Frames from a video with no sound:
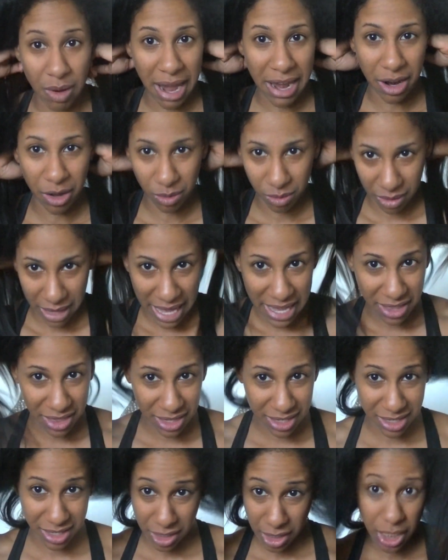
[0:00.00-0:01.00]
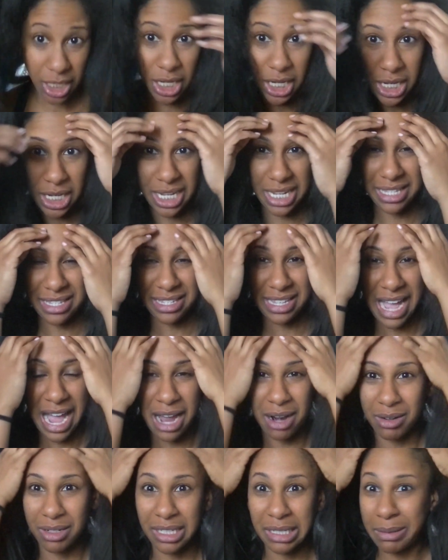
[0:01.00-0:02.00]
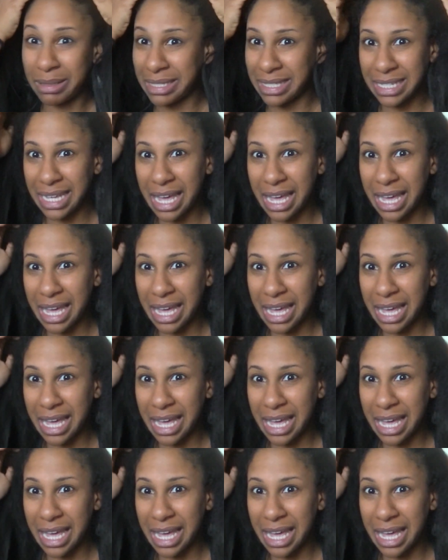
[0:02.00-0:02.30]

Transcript: I don't like this look. It's not really what's